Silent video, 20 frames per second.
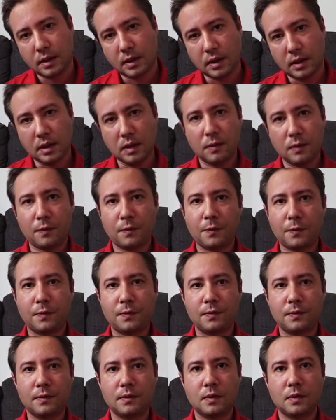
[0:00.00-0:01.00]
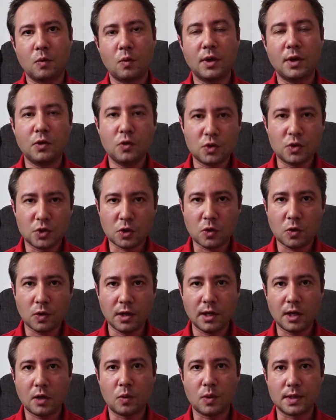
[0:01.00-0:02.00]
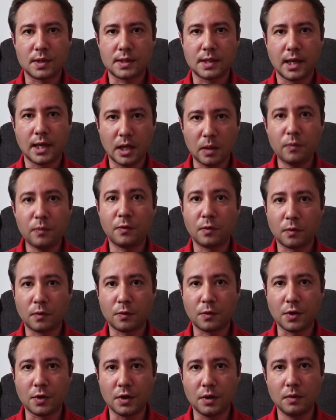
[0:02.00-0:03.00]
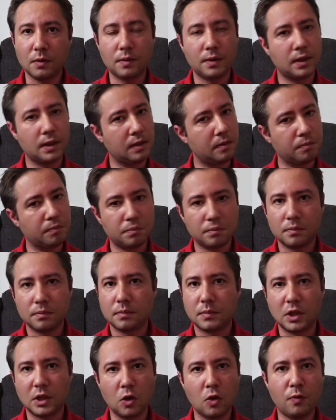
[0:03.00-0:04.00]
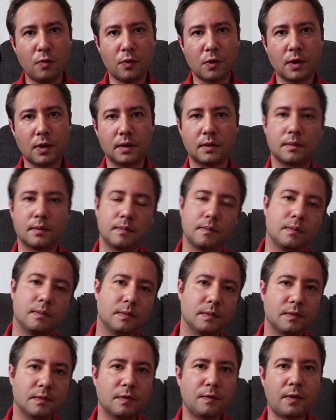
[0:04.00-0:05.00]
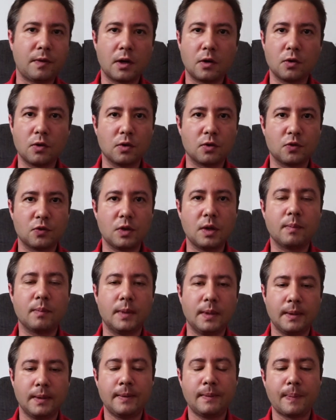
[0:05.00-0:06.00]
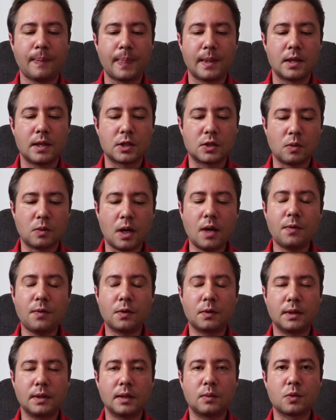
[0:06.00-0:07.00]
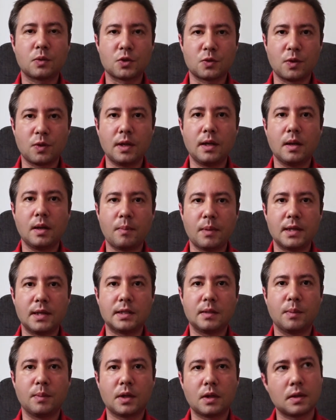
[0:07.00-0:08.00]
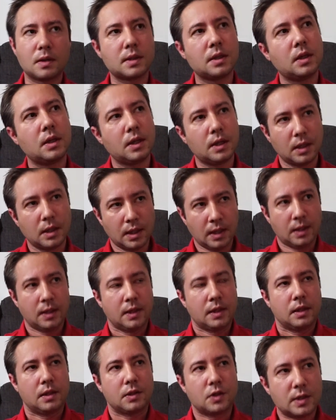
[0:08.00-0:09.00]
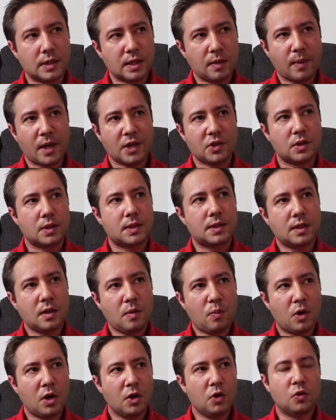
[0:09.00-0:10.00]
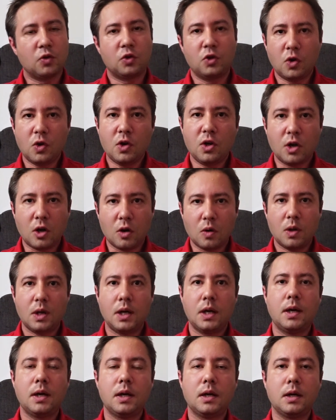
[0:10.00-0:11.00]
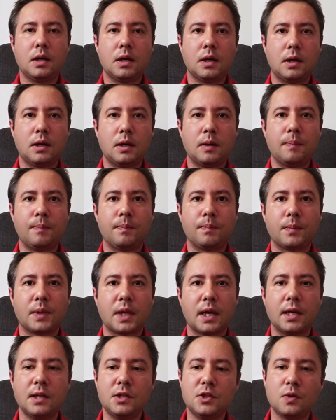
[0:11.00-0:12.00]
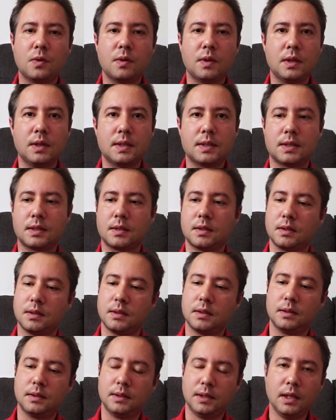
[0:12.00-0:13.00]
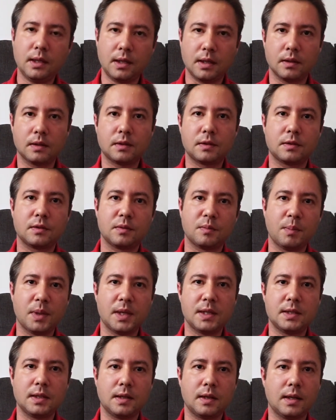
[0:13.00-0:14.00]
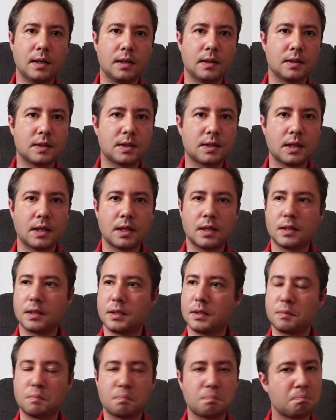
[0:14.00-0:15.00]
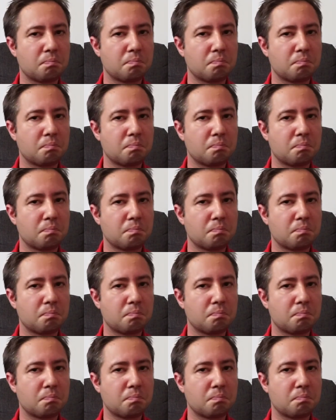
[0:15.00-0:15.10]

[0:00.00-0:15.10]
If what you saw here was helpful for you, then go for it. Follow your dream. So I thought that was really amazing, because just imagine someone you don't know hands you this ticket basically and says,